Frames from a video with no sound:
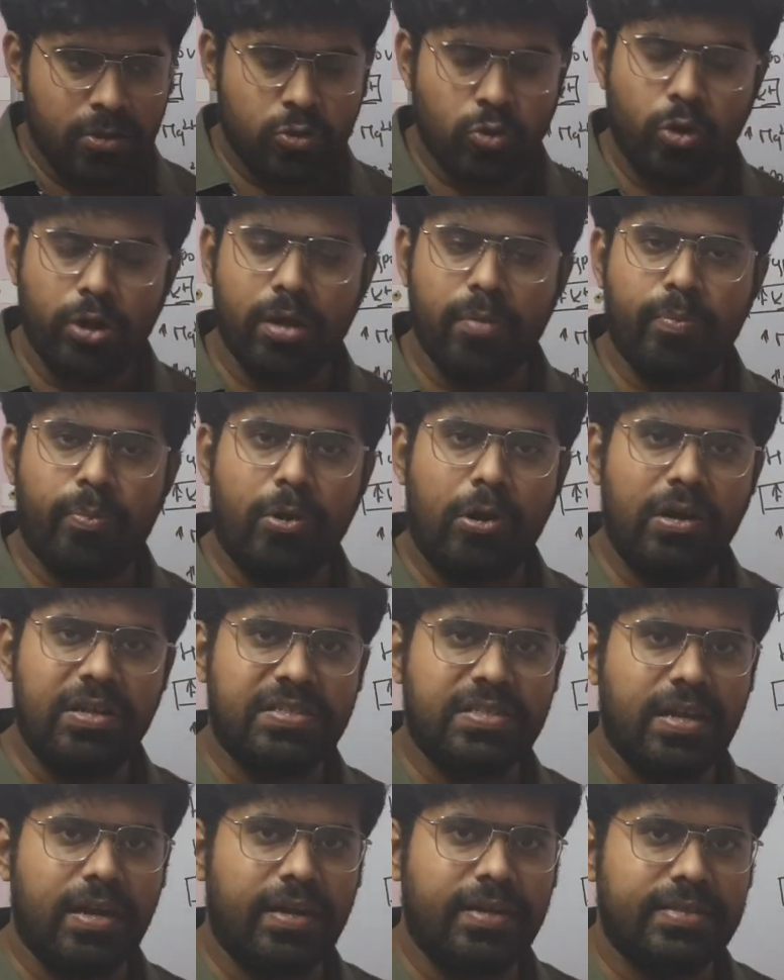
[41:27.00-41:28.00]
sodium
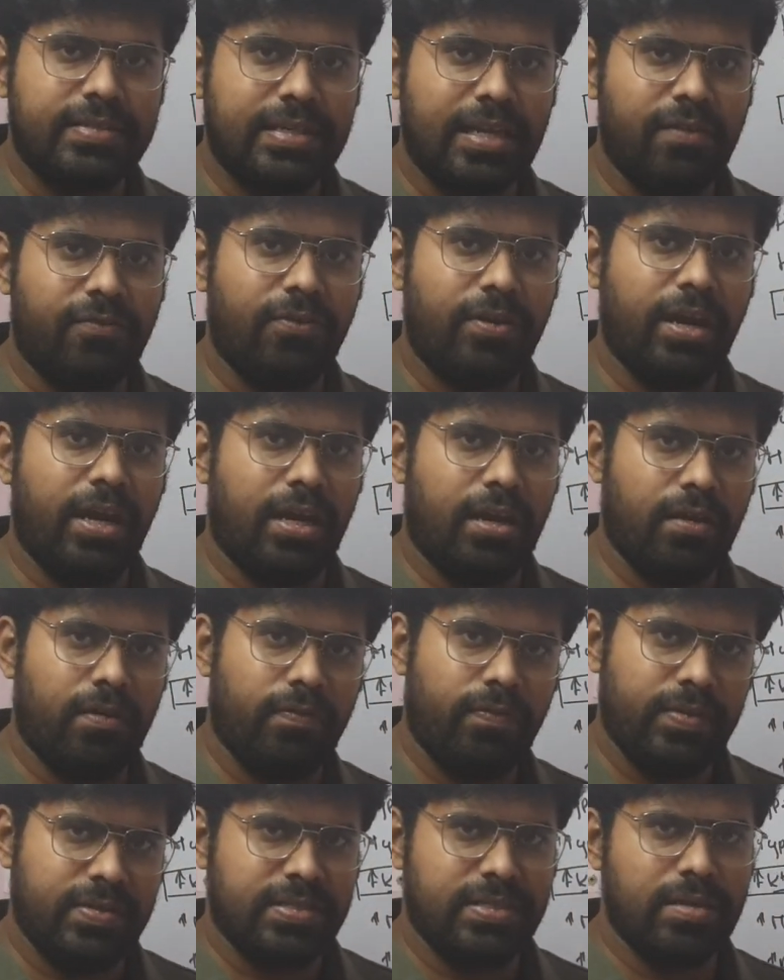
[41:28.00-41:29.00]
polystyrene sulfonate
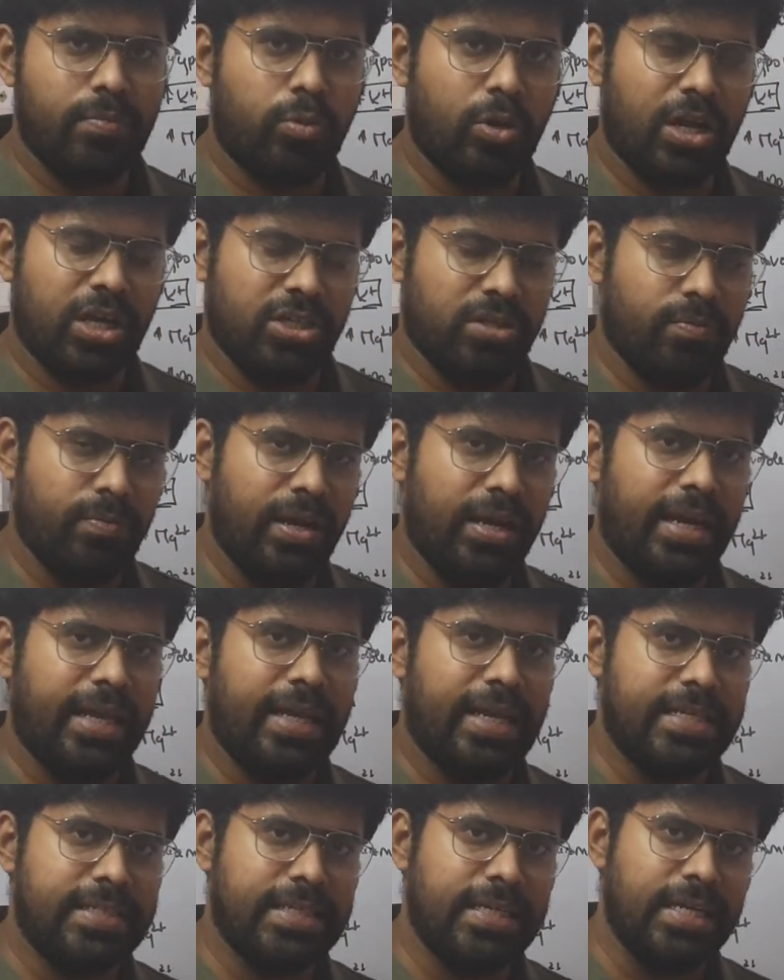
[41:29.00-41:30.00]
this is a potassium
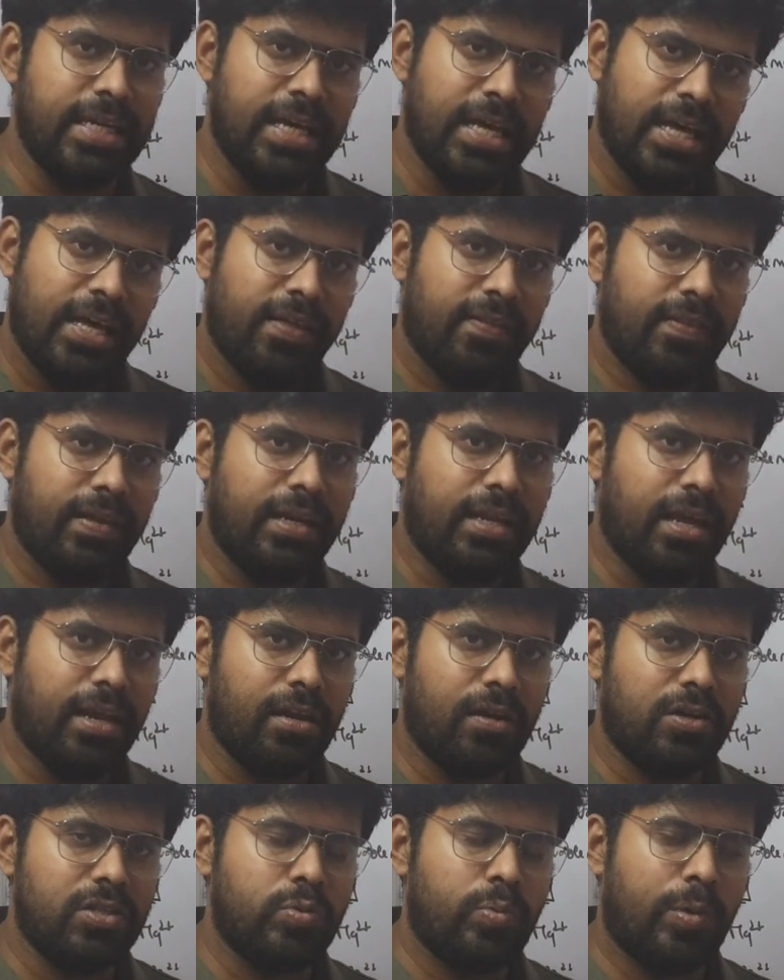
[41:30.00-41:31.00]
binding resin that
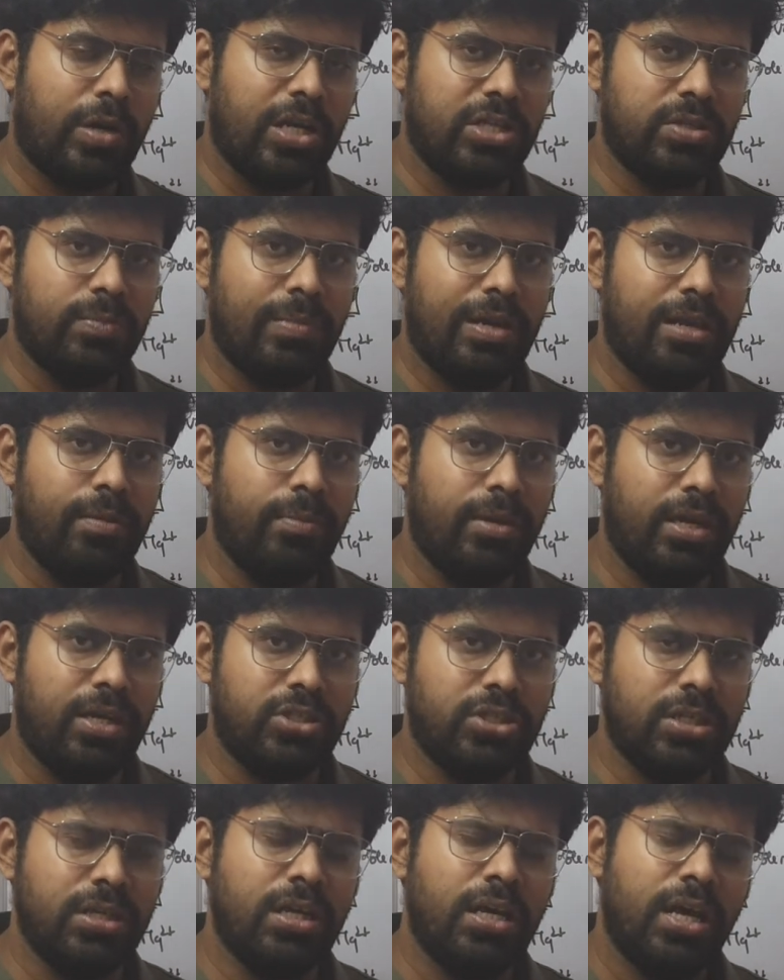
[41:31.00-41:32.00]
can cause potassium
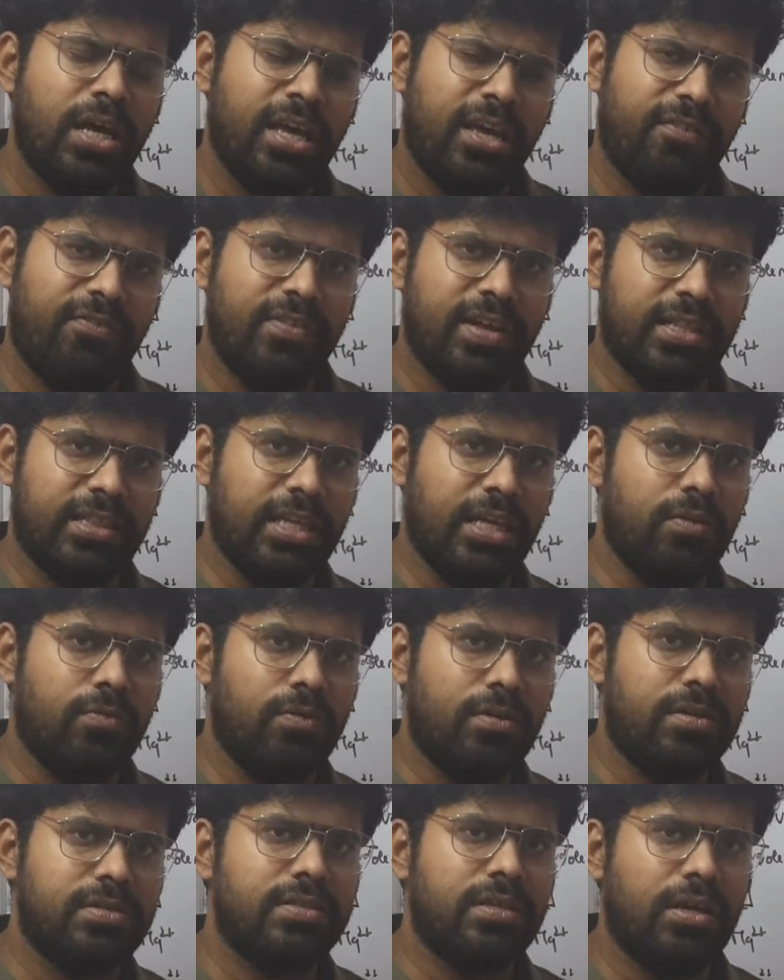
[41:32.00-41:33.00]
elimination if nothing
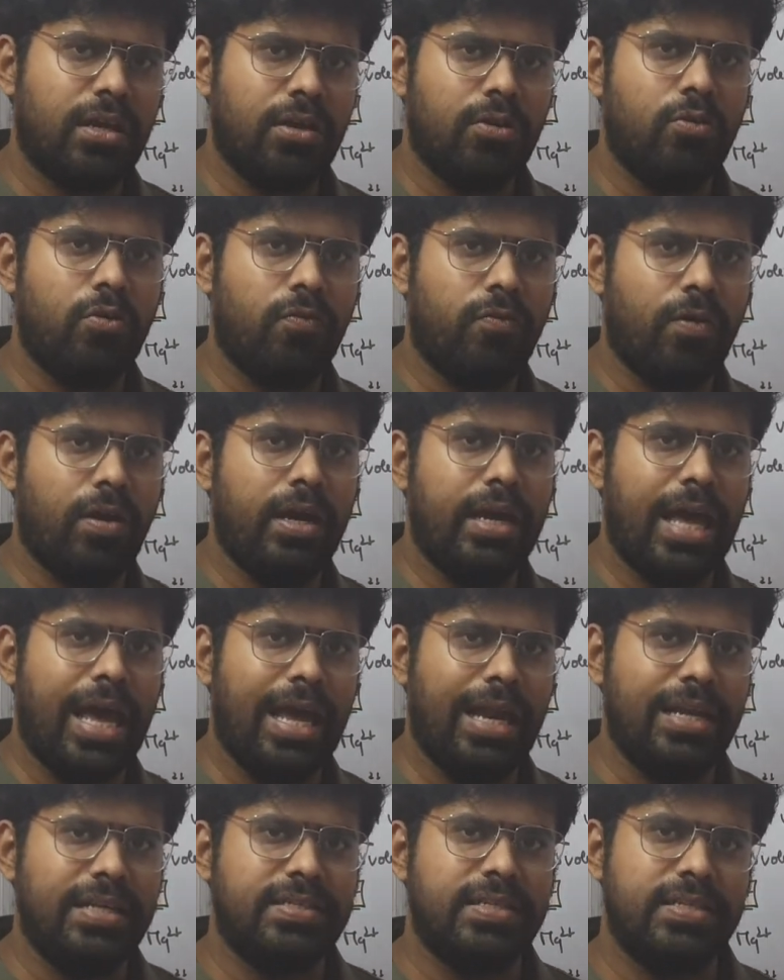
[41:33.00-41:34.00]
works you have to go for
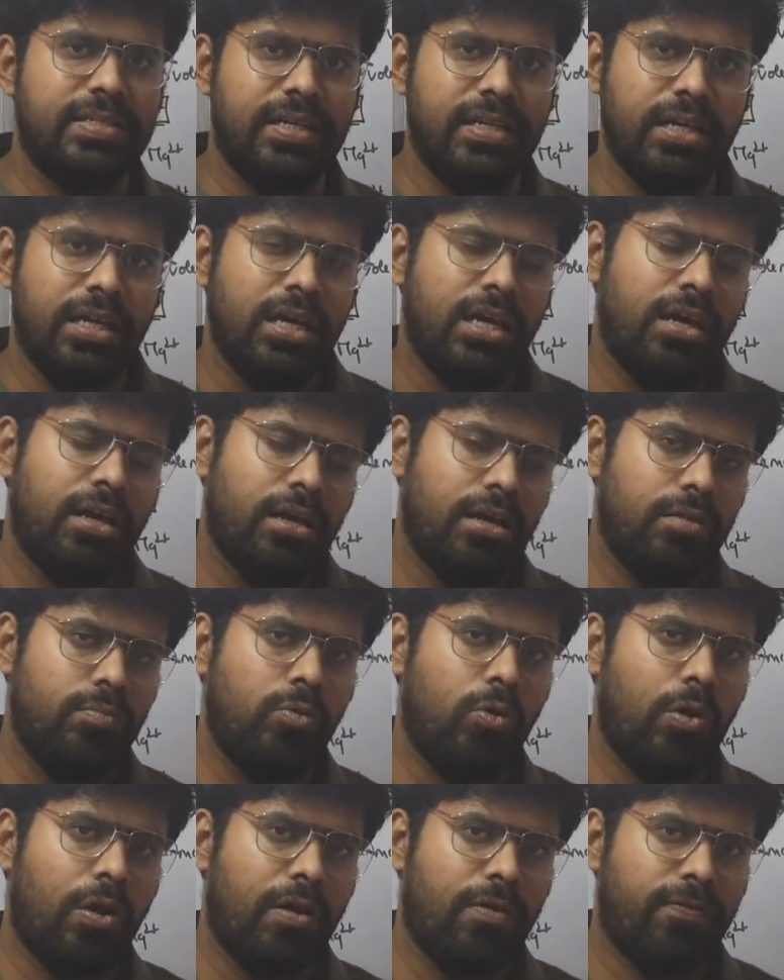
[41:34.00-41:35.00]
dialysis and
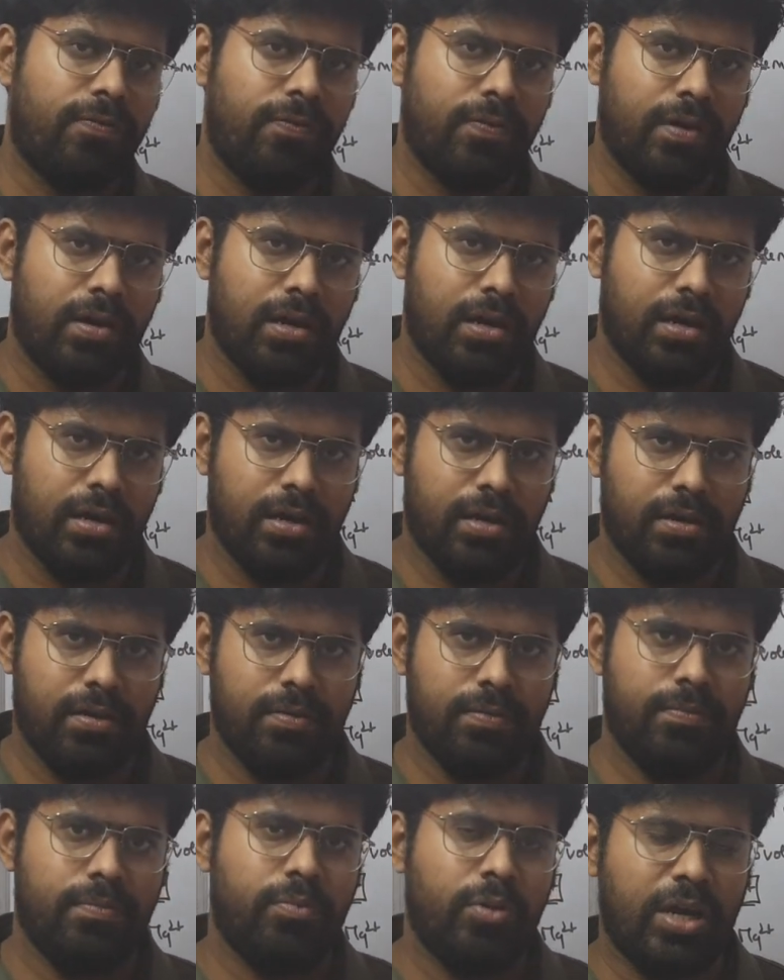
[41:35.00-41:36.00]
removal of
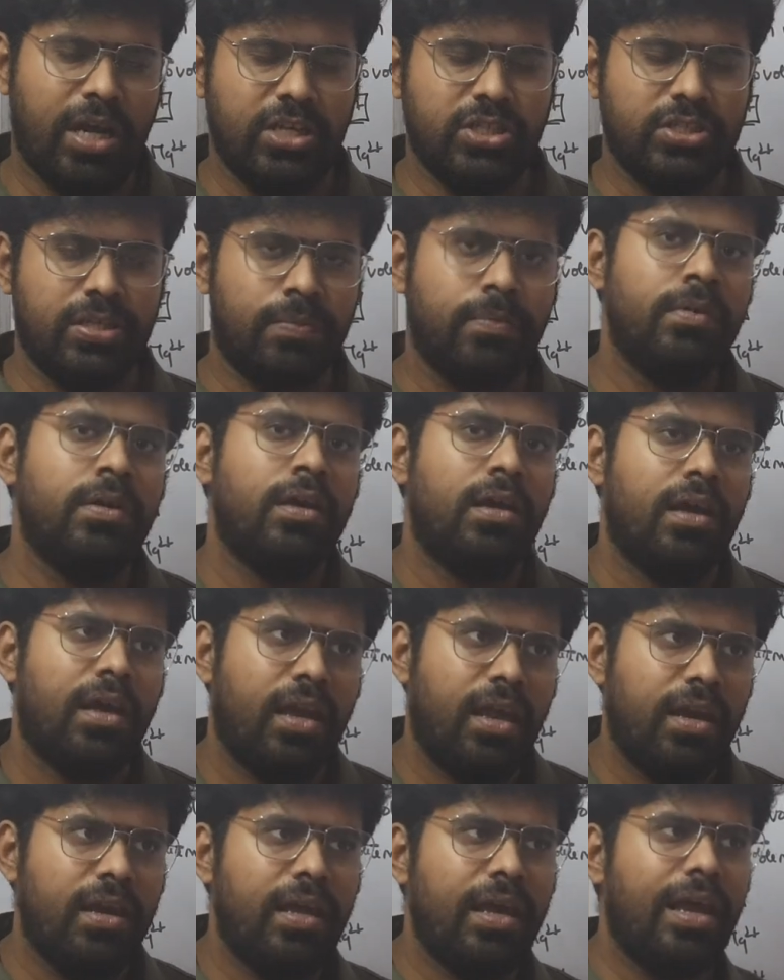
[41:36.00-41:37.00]
uh, potassium
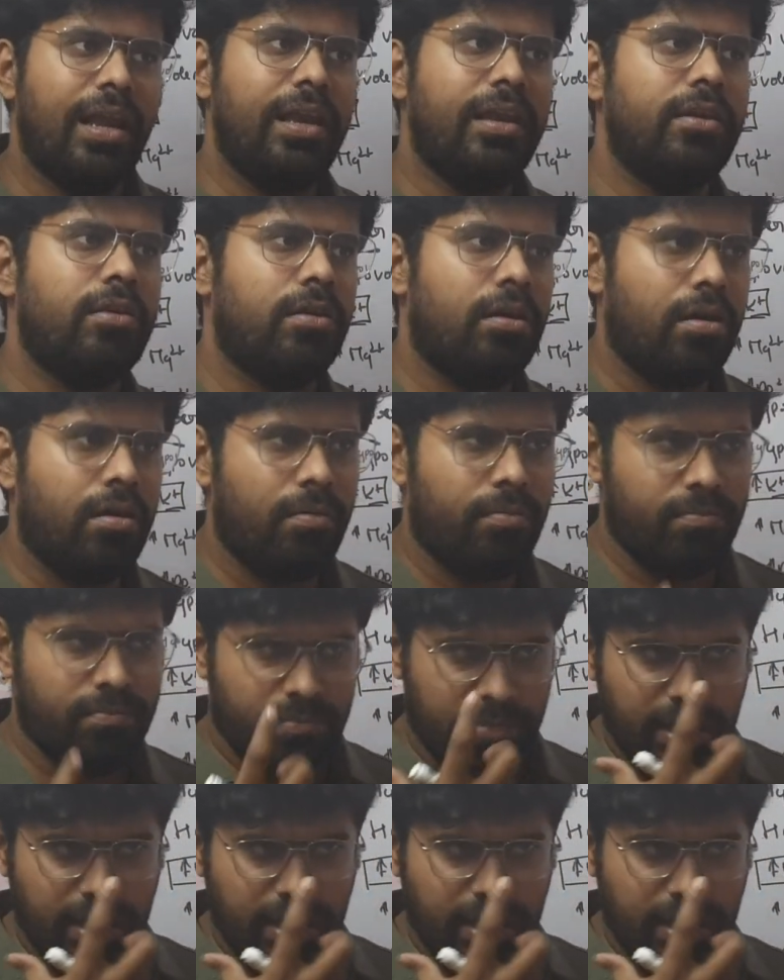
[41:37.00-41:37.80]
inhaled uh,